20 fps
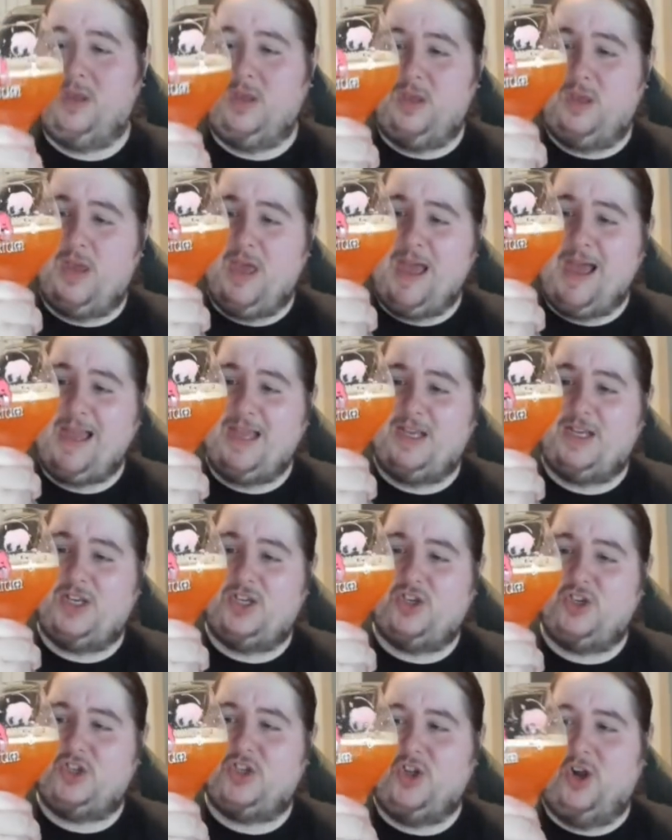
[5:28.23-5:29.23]
yeah,
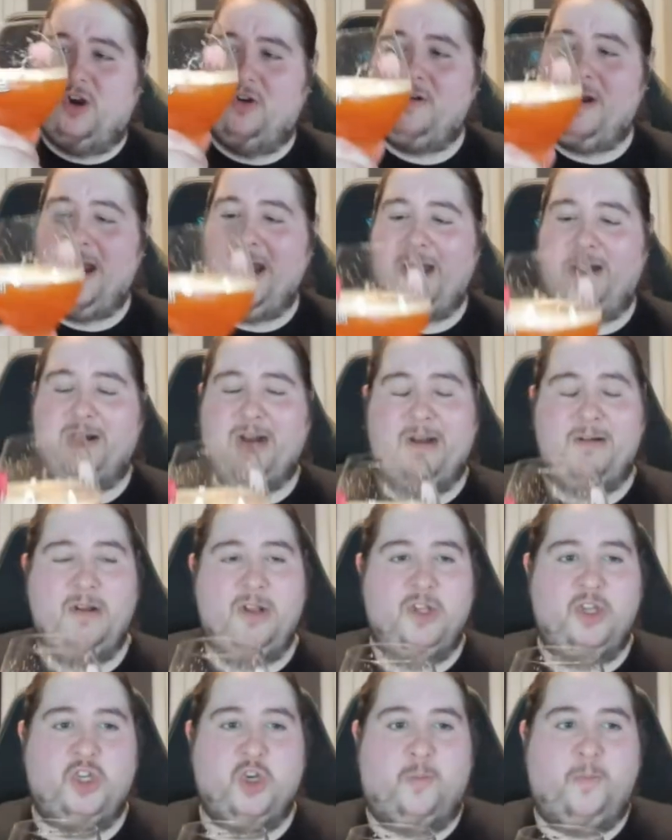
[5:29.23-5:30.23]
it's just all right. I'll carry
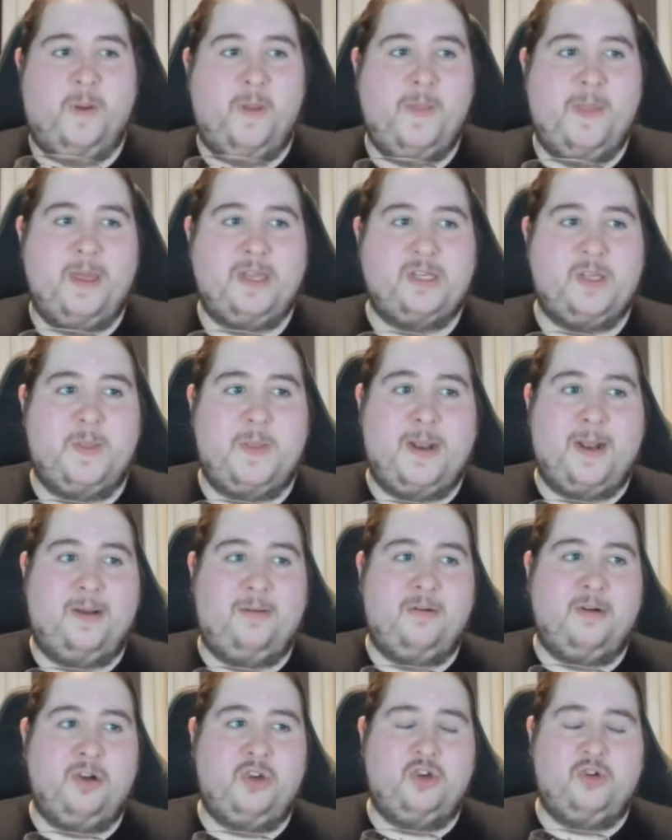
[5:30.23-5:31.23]
on supping this, and then
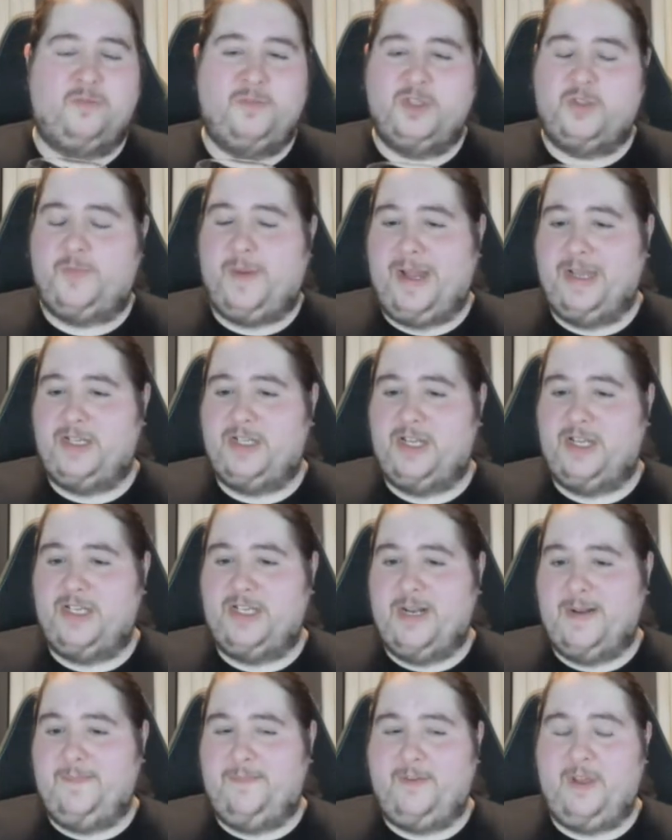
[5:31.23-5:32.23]
I'm going to jump on Spike
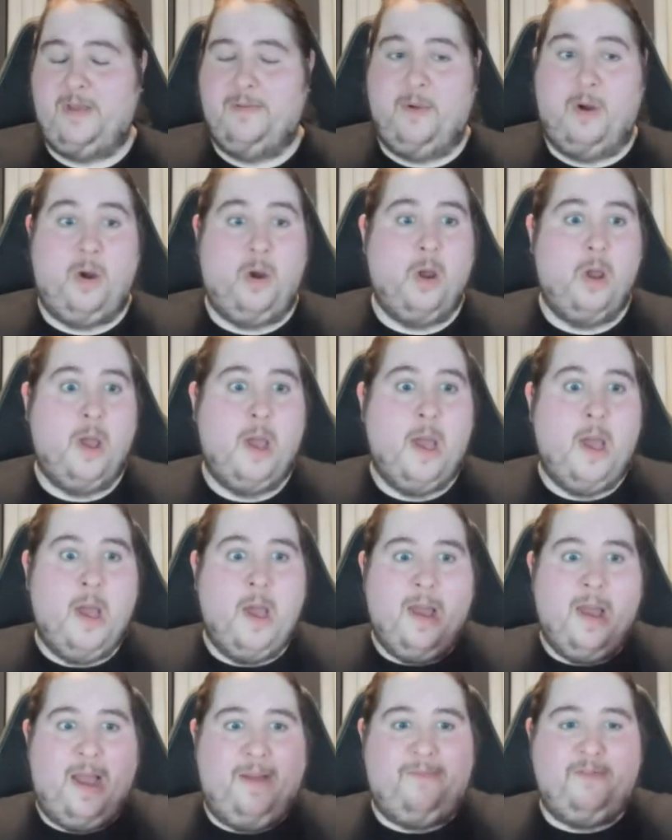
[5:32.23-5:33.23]
Sneaks in a few more.
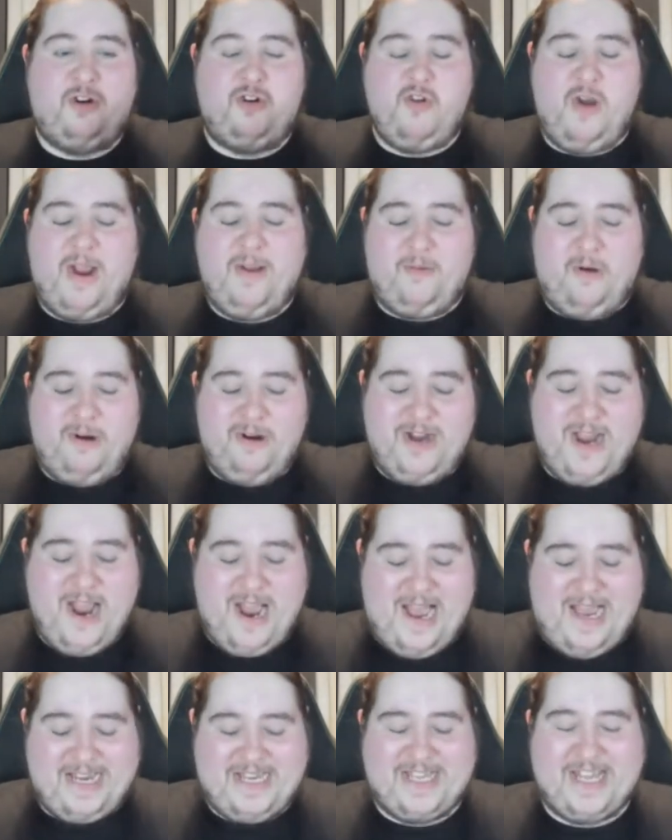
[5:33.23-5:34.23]
Have a great one,
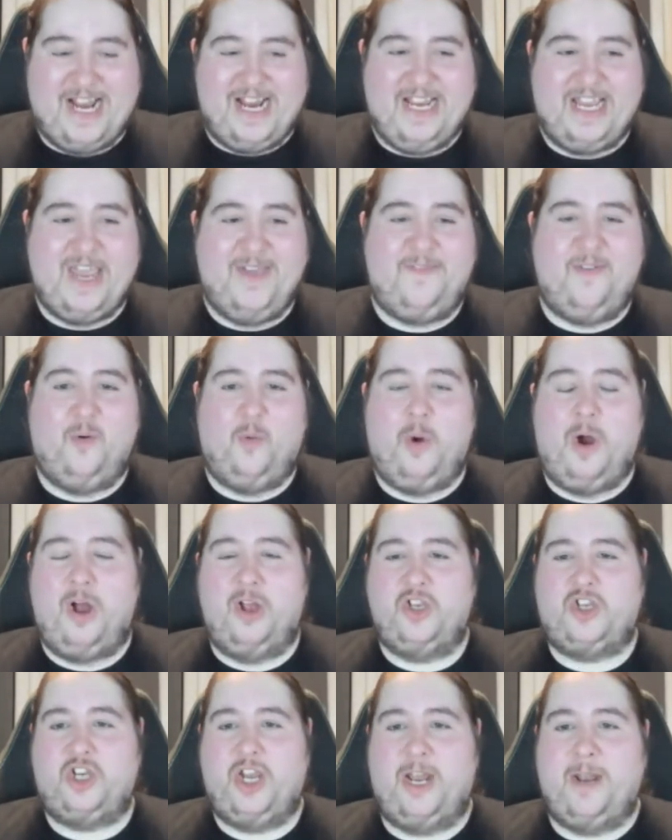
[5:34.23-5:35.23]
guys. Thank you for
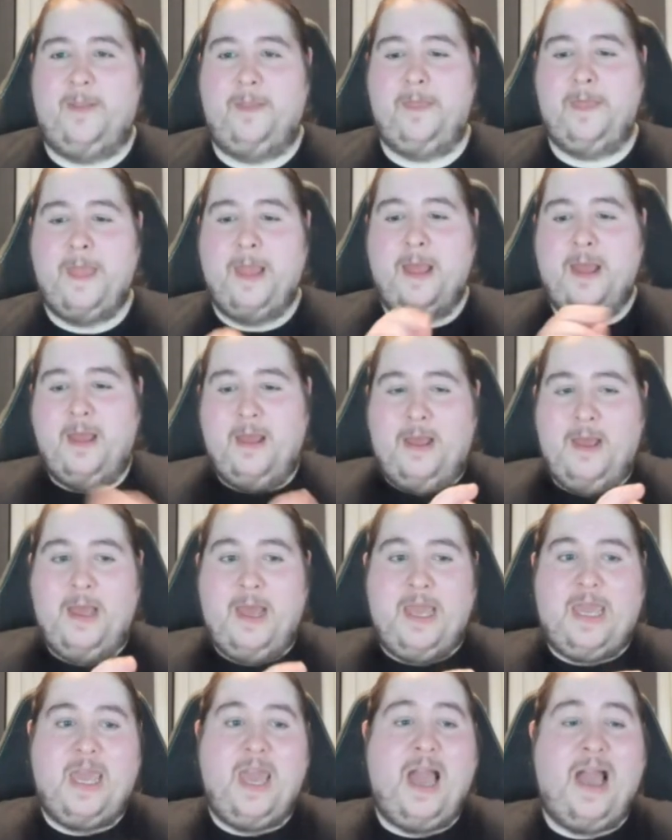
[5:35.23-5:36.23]
watching.
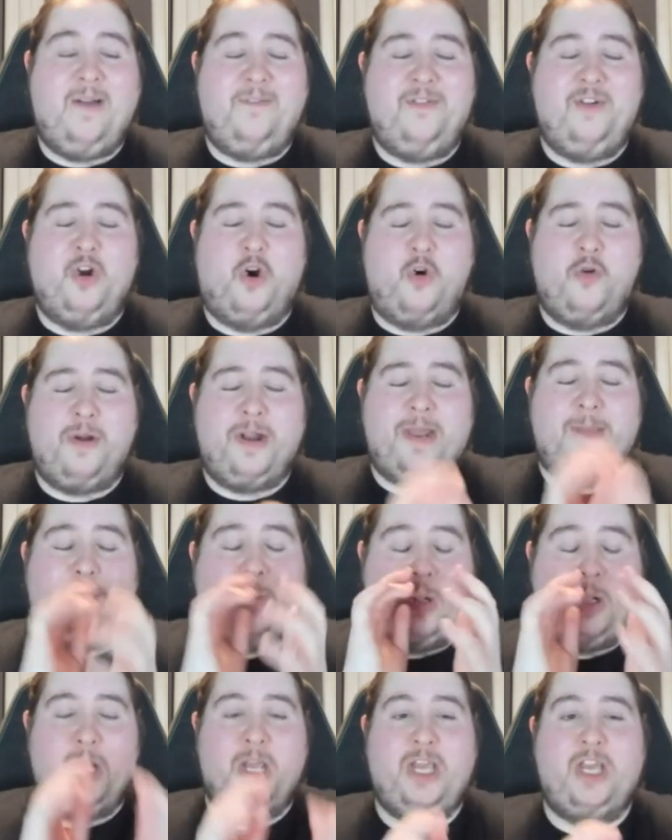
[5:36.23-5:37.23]
If you haven't already,
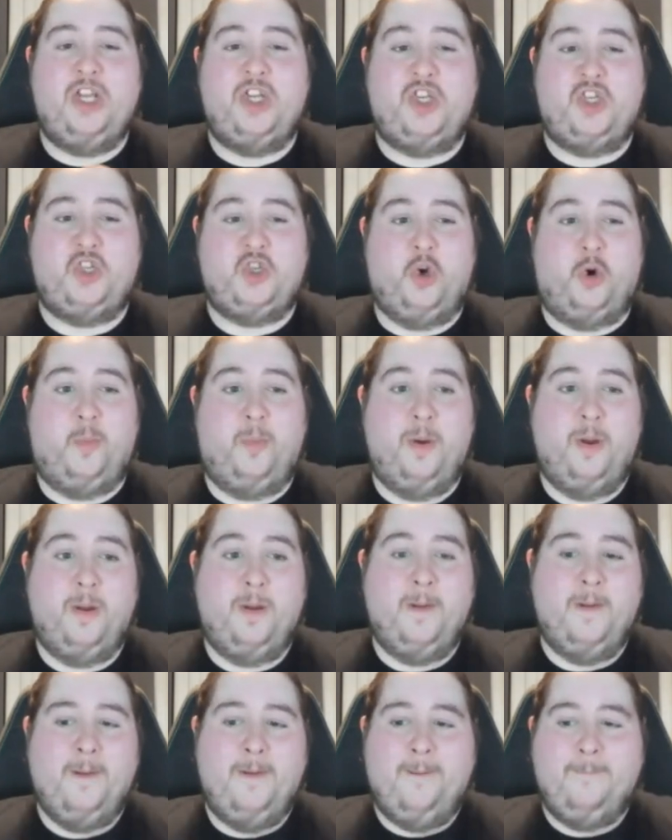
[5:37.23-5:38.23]
please sub.
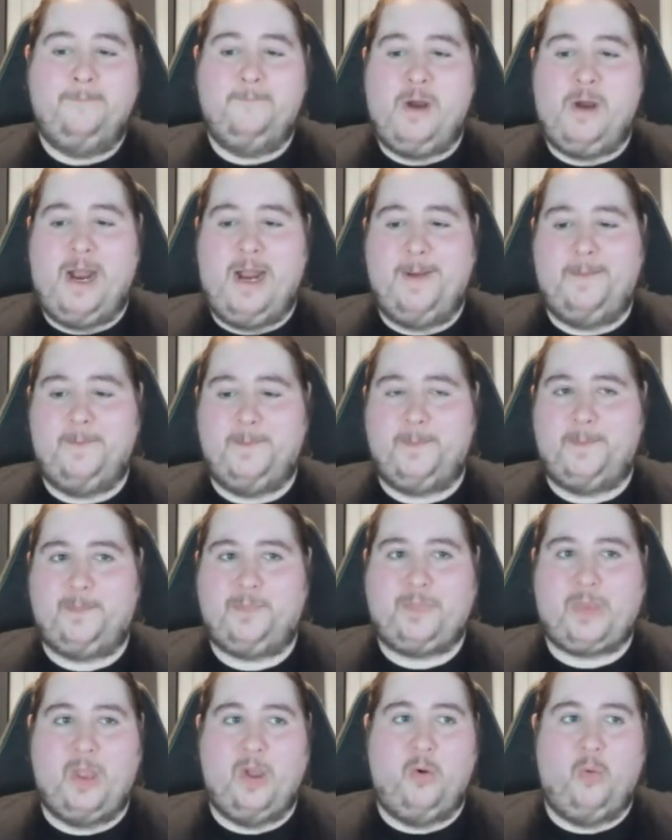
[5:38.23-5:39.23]
Right,
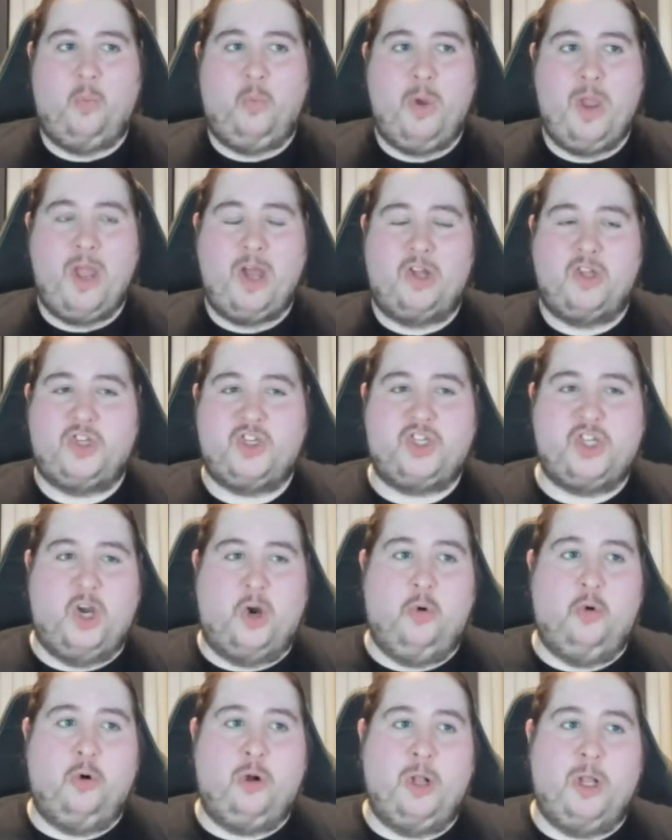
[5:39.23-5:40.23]
we are
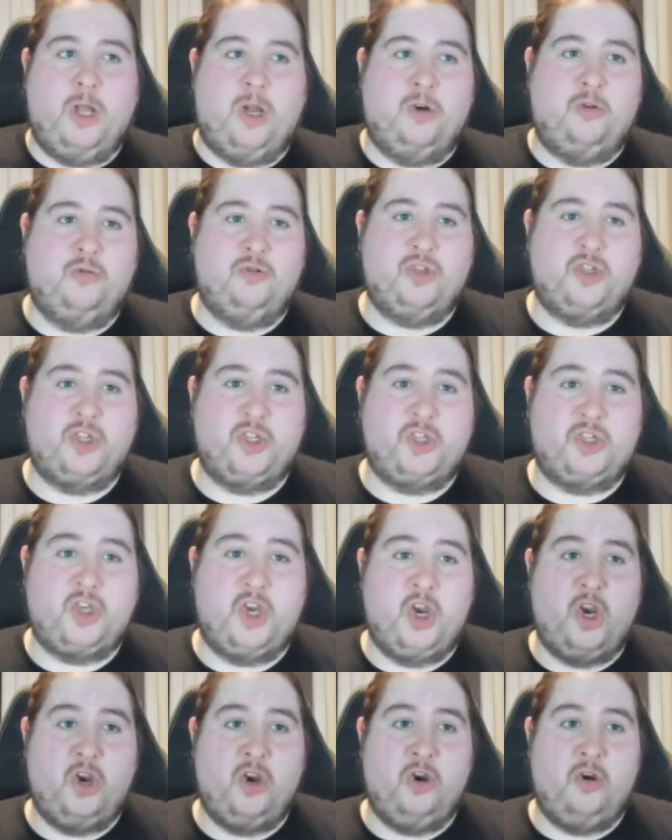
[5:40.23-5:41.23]
so close
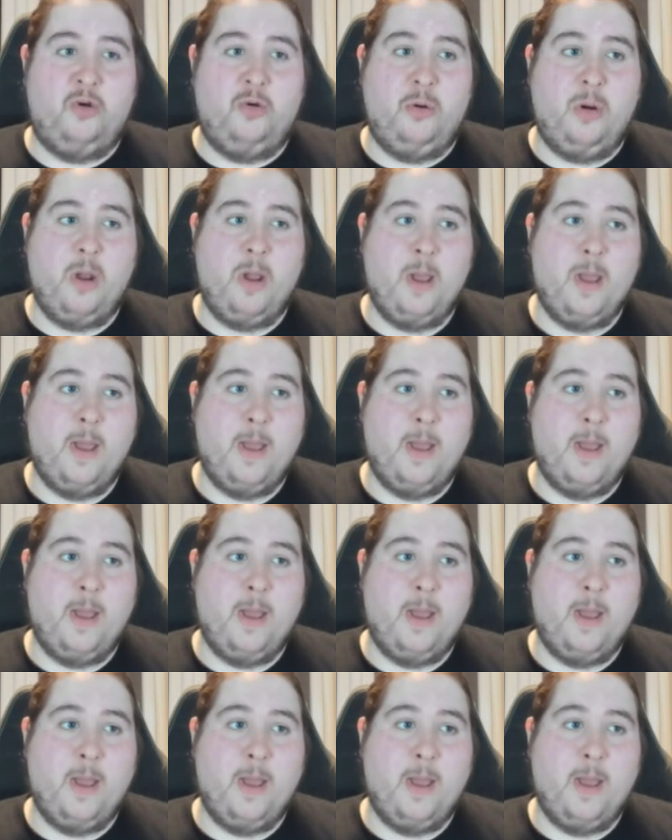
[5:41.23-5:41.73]
to.